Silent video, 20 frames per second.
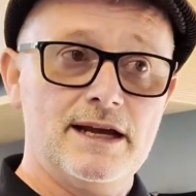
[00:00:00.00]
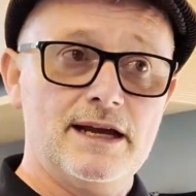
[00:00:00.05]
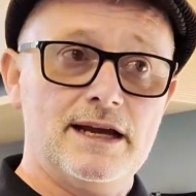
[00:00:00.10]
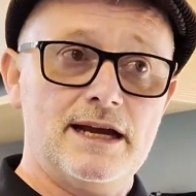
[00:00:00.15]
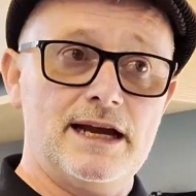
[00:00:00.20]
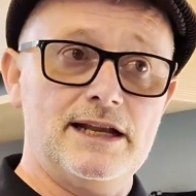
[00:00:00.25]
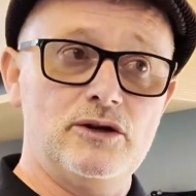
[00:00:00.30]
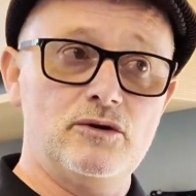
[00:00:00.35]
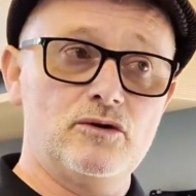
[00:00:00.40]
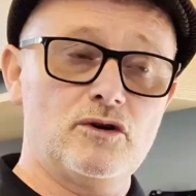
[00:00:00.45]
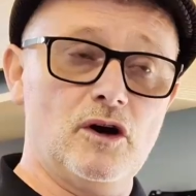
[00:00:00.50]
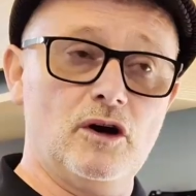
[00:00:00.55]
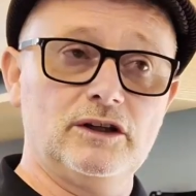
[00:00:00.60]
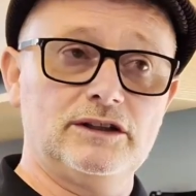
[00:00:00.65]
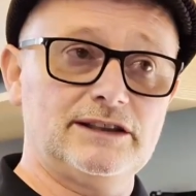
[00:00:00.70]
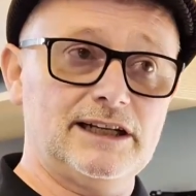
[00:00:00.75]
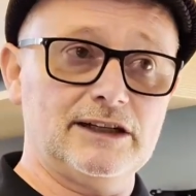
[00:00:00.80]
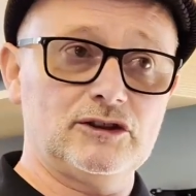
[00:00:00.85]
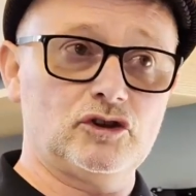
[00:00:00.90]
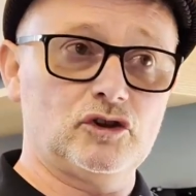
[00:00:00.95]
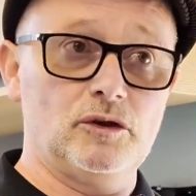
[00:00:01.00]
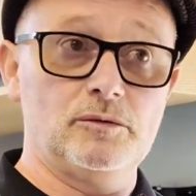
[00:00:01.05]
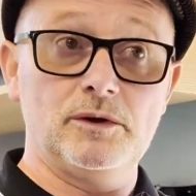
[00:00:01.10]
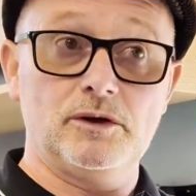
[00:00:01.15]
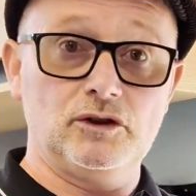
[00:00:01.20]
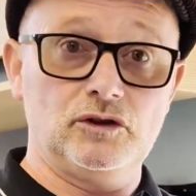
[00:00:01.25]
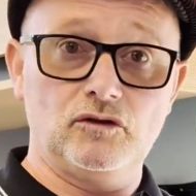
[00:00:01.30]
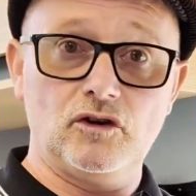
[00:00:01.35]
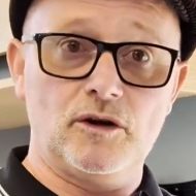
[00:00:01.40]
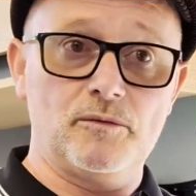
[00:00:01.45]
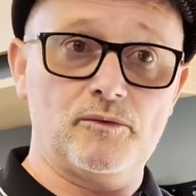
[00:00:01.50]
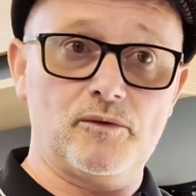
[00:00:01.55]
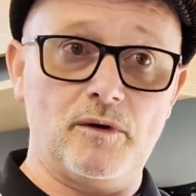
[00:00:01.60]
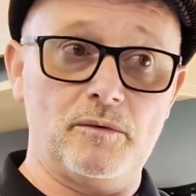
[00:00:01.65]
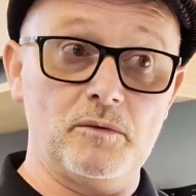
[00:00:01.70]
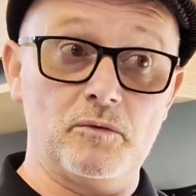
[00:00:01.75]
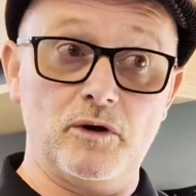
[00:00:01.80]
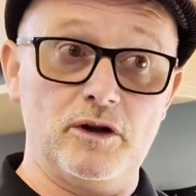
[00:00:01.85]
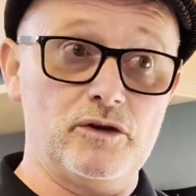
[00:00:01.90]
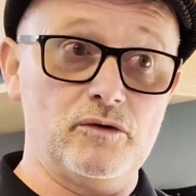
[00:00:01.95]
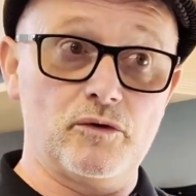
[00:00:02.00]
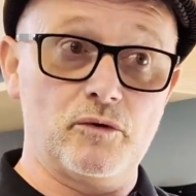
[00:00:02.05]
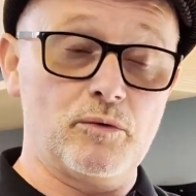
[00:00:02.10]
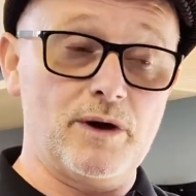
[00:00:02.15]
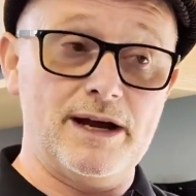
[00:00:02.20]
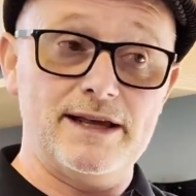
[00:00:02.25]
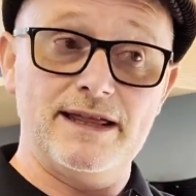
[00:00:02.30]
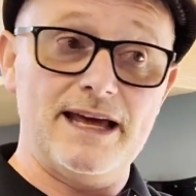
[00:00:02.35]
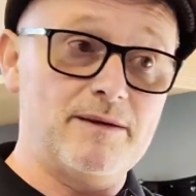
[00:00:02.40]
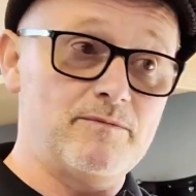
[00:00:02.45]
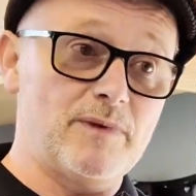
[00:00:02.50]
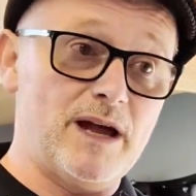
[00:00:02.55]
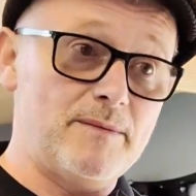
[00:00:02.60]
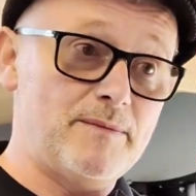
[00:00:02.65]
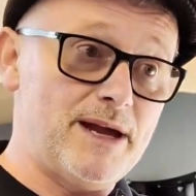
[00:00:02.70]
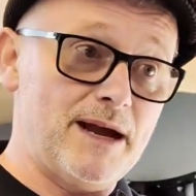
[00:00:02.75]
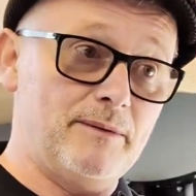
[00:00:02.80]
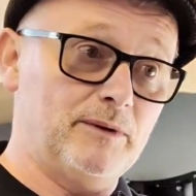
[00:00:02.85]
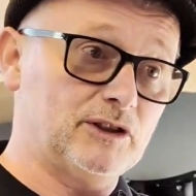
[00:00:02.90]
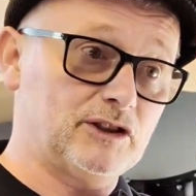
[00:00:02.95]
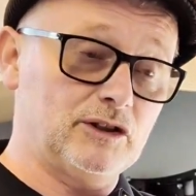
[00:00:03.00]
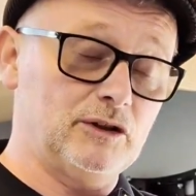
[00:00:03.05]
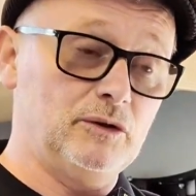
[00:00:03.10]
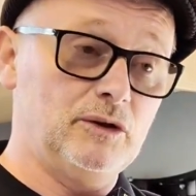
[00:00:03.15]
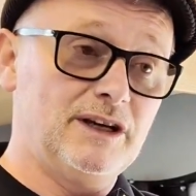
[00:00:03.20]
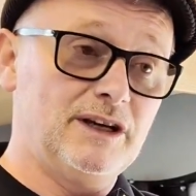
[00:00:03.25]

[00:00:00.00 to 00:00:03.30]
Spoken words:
and you contact Truma because you've got a problem while you're away, they may be able to